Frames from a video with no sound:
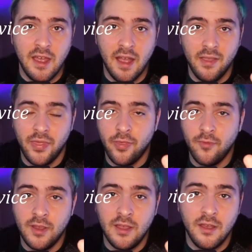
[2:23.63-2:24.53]
And
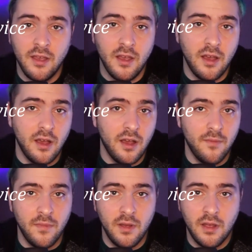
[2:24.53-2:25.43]
3,
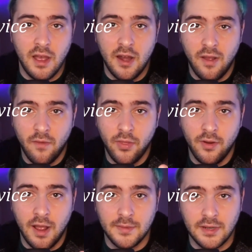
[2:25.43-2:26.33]
I don't have a third
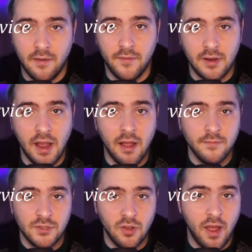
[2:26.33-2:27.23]
option. I forgot.
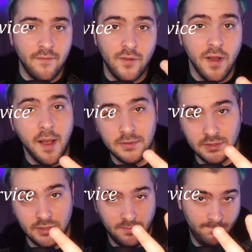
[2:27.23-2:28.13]
So I have 2 options.